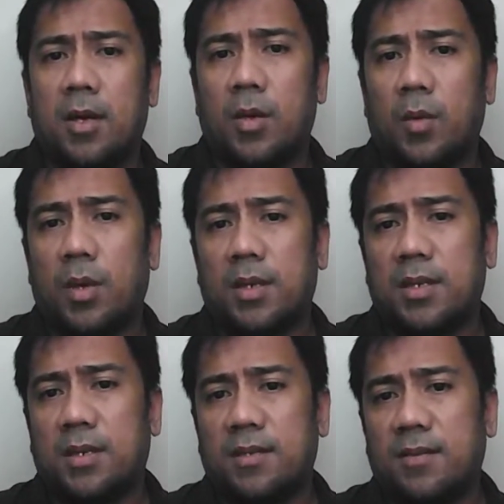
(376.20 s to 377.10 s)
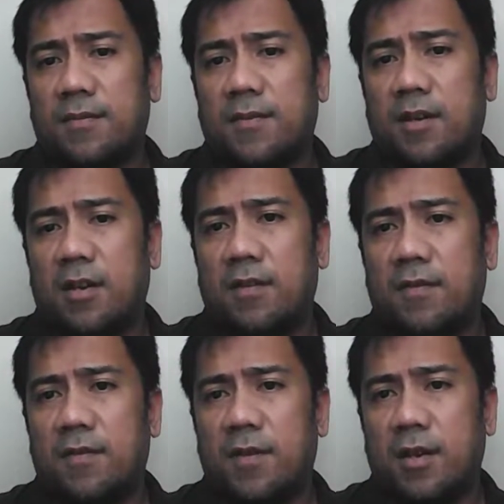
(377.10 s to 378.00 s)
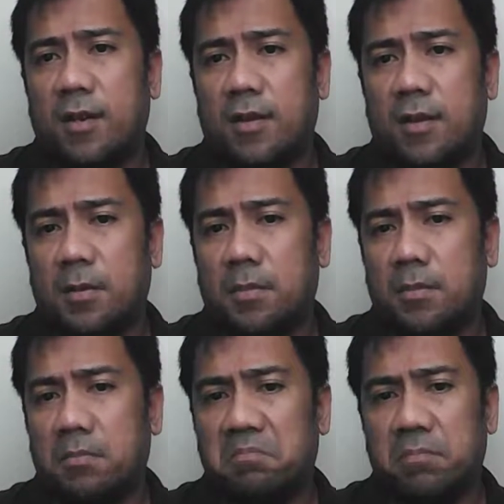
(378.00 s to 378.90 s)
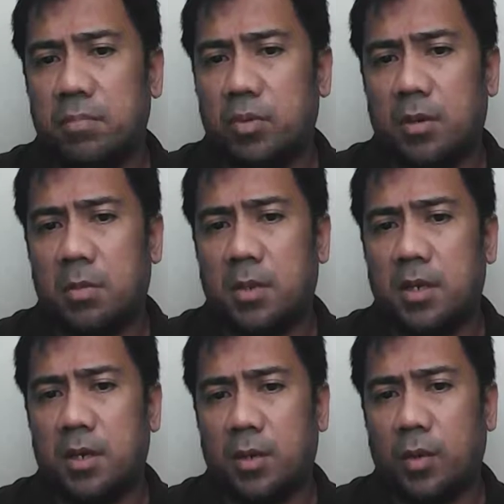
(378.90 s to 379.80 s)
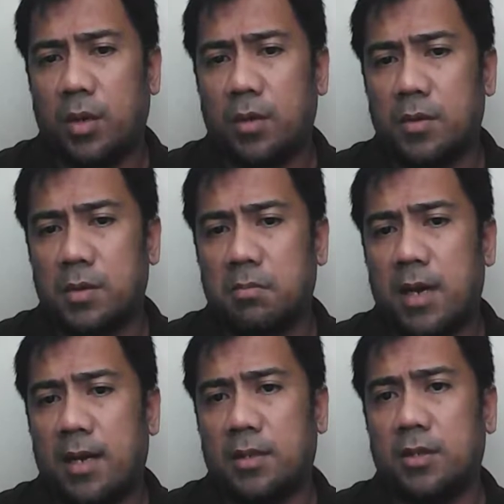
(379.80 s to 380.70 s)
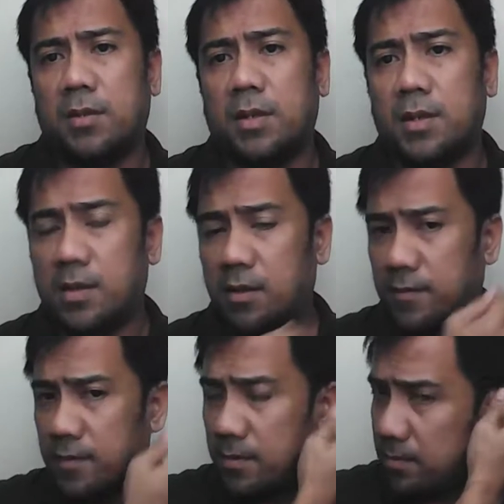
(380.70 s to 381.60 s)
Queen takes e5, and then probably the queen goes back to d7.